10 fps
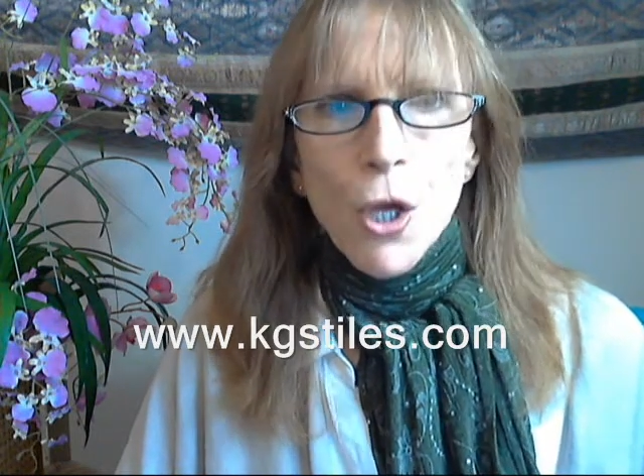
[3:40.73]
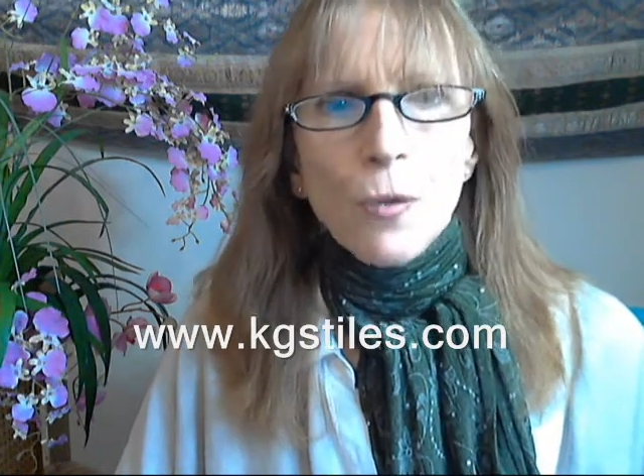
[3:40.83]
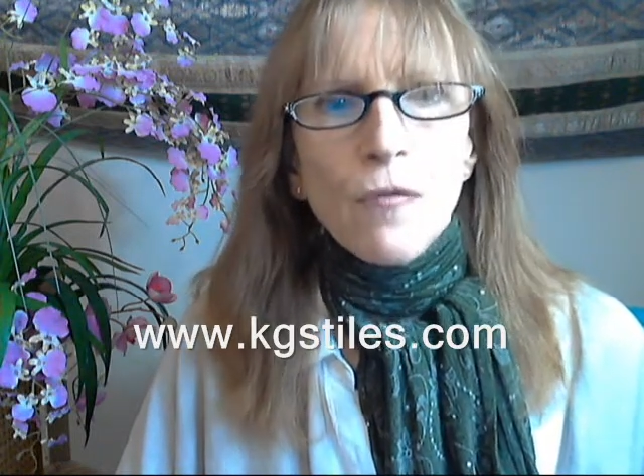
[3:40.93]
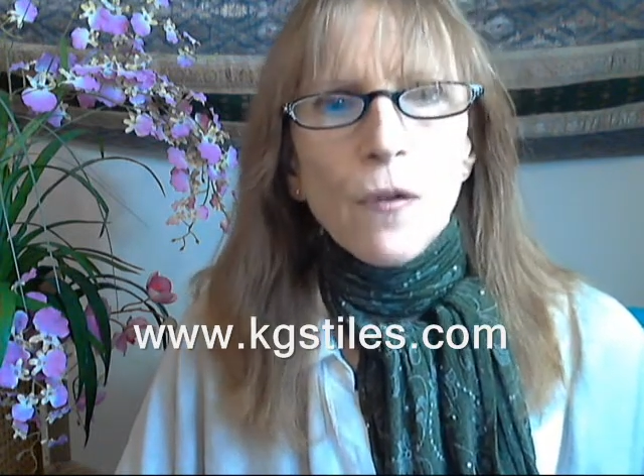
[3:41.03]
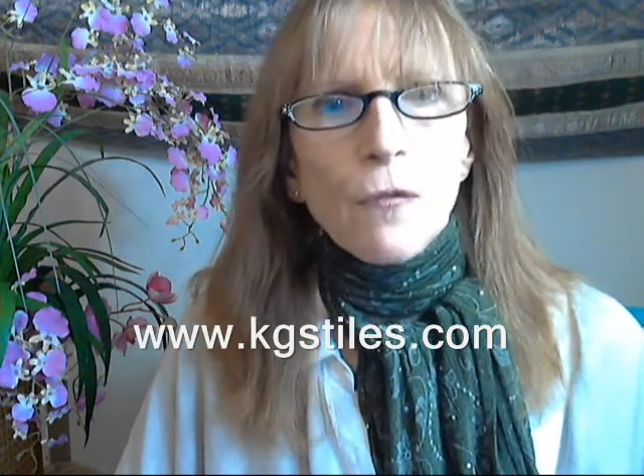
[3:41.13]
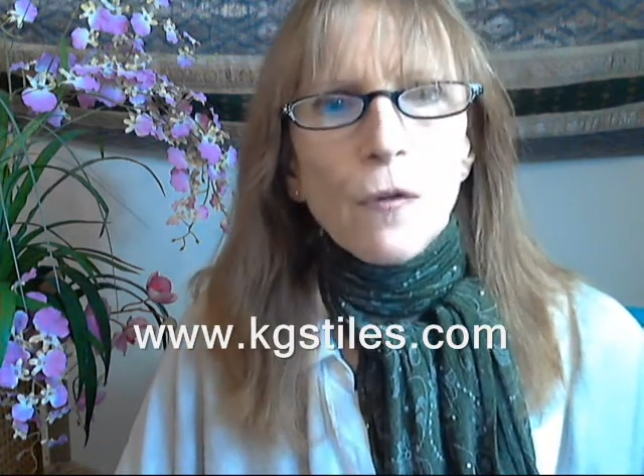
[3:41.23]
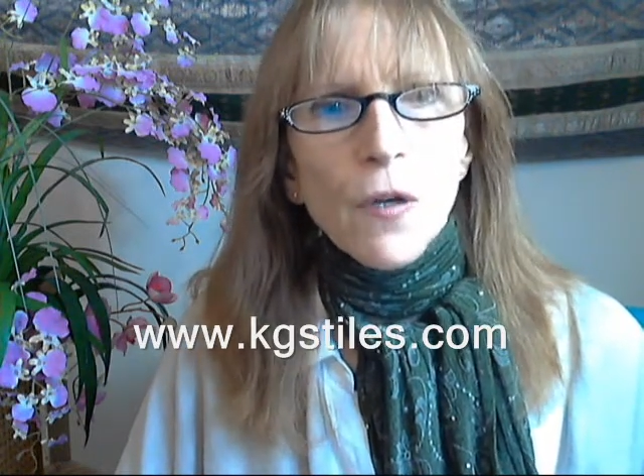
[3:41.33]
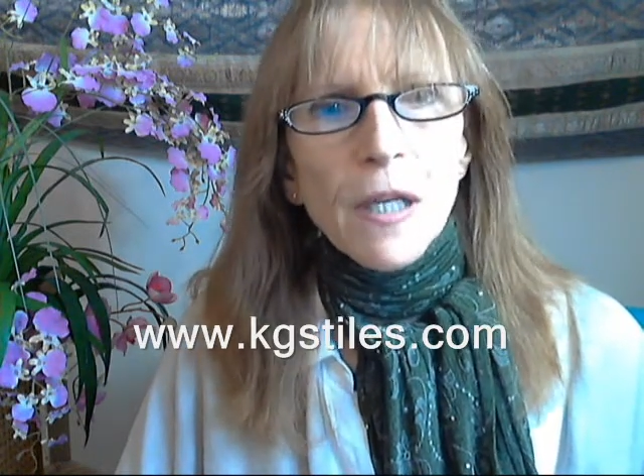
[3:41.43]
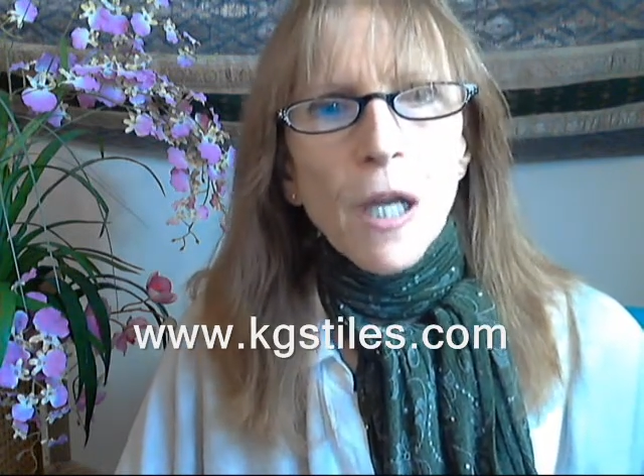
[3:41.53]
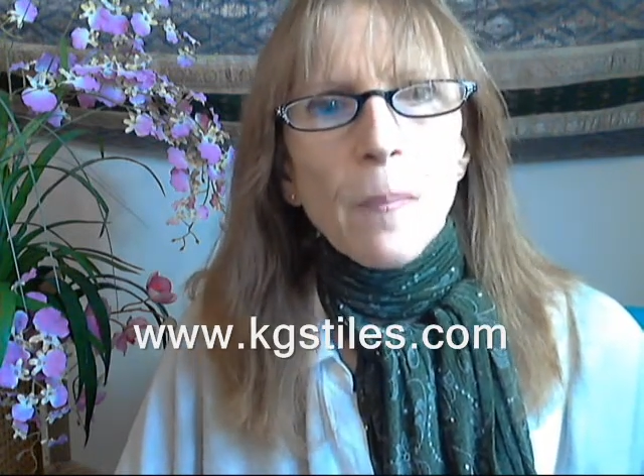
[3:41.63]
You feel
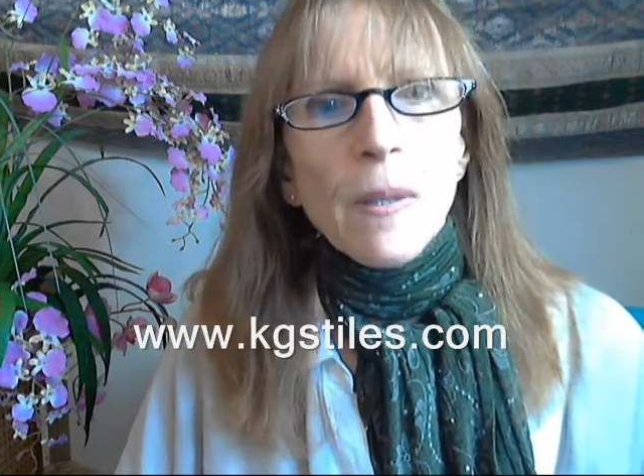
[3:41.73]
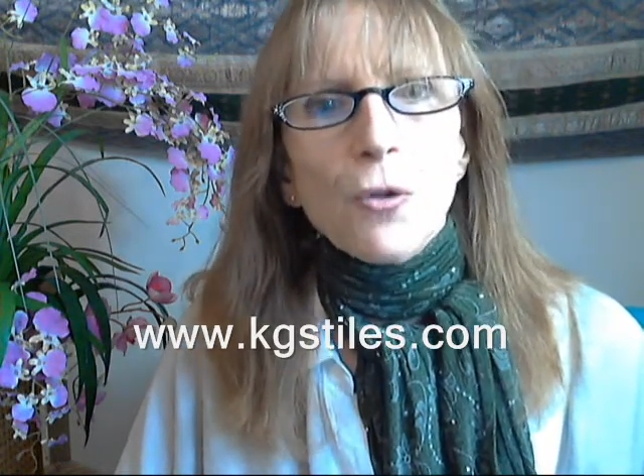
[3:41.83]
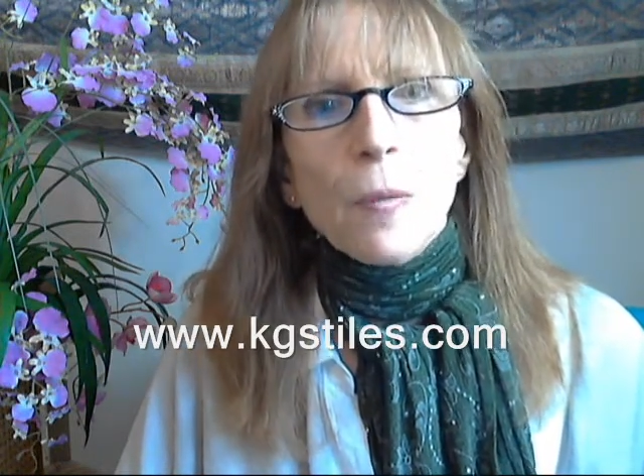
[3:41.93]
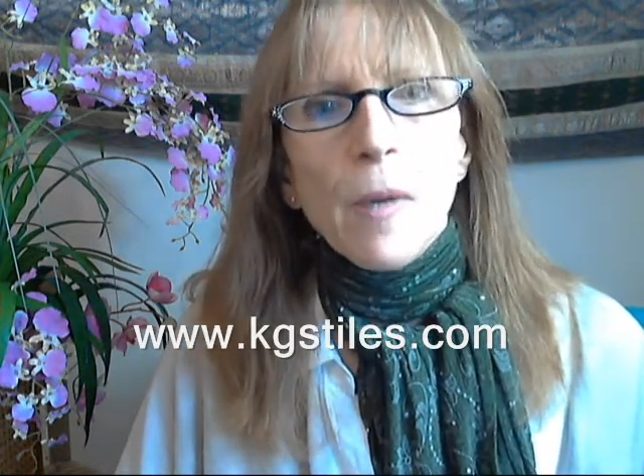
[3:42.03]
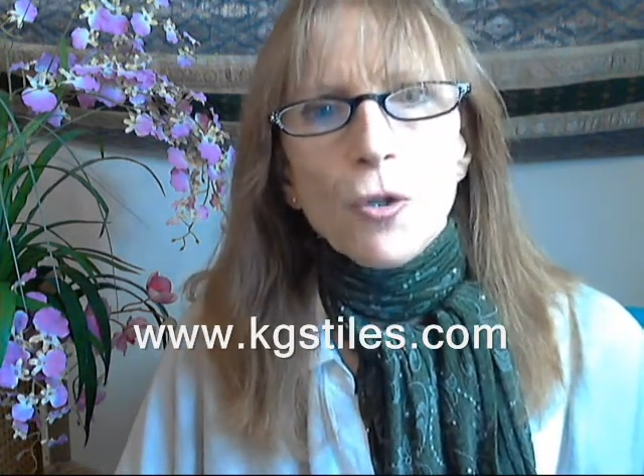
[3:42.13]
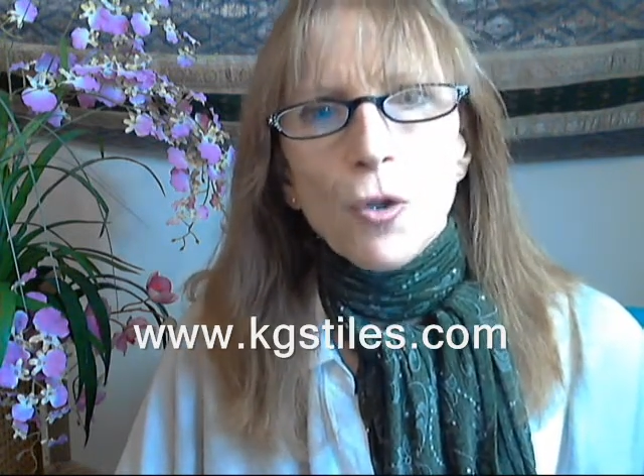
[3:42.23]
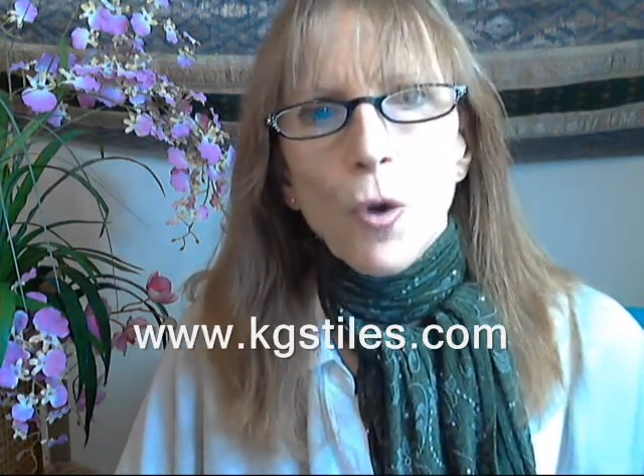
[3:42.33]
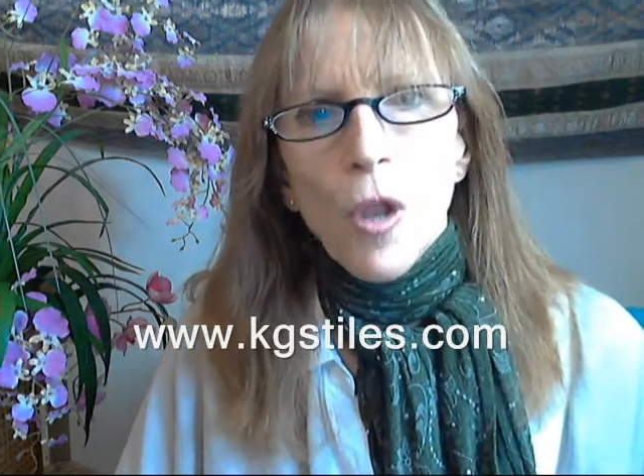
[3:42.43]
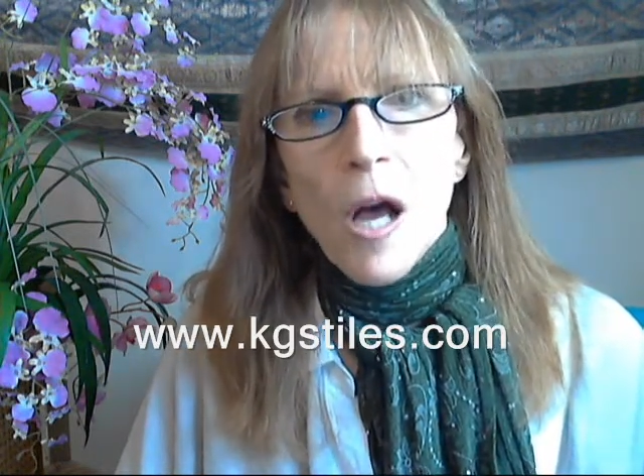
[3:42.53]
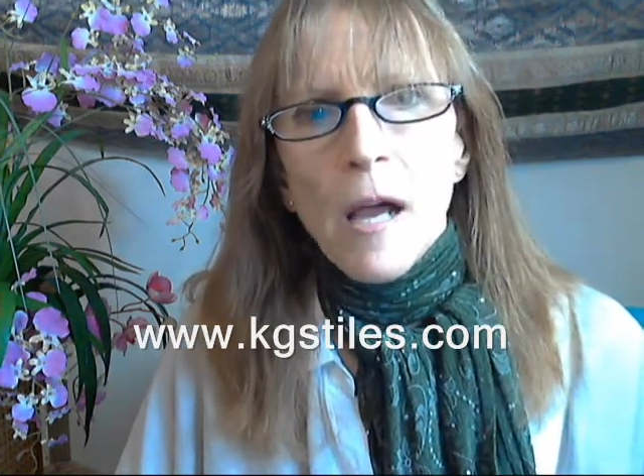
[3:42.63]
freed up in your
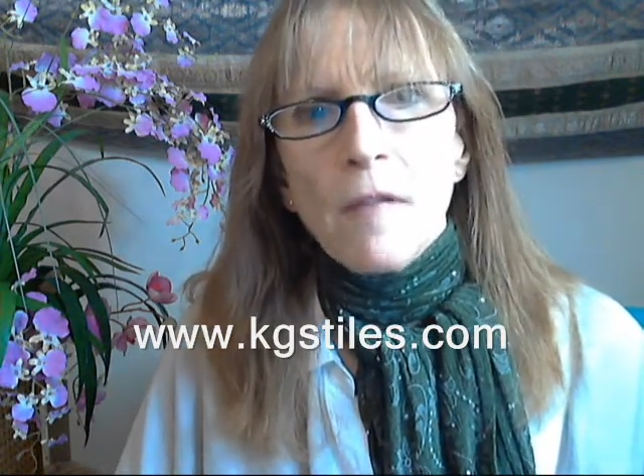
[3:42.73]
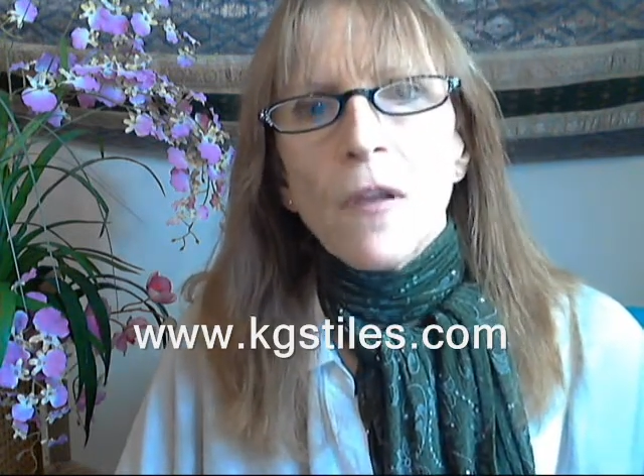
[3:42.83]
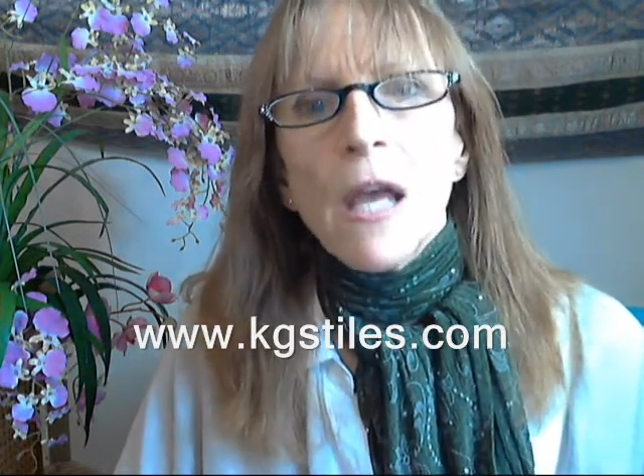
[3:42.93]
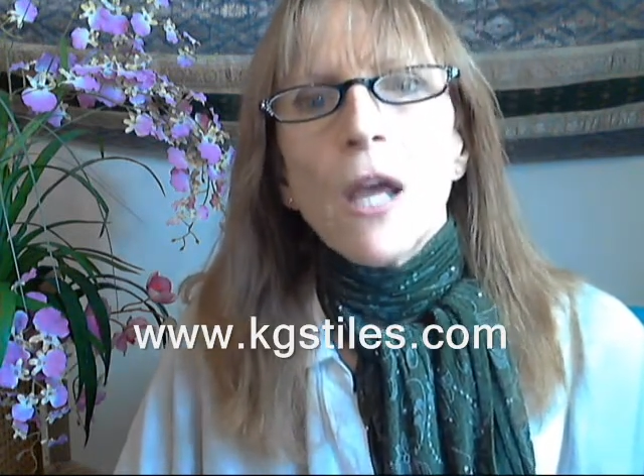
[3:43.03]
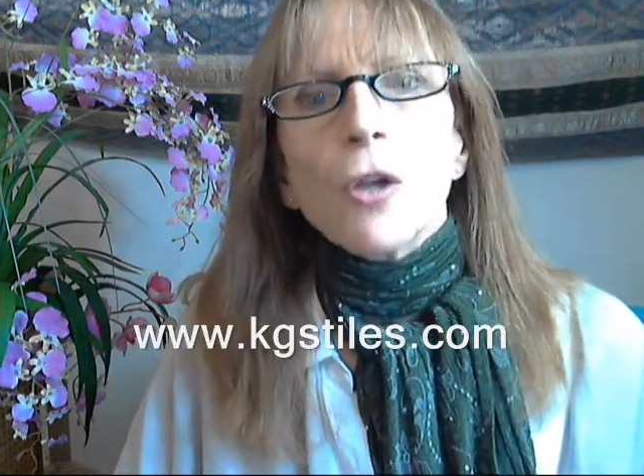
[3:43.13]
emotional life,